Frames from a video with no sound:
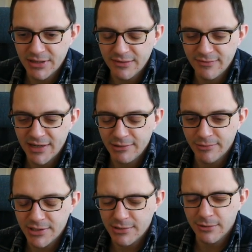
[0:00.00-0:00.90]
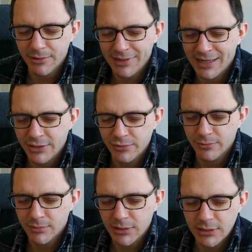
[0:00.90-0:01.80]
that fleckled is not an actual
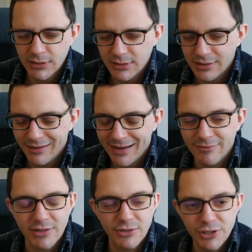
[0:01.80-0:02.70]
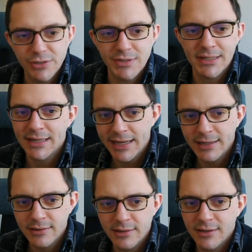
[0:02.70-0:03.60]
word, that I have to choose a lane.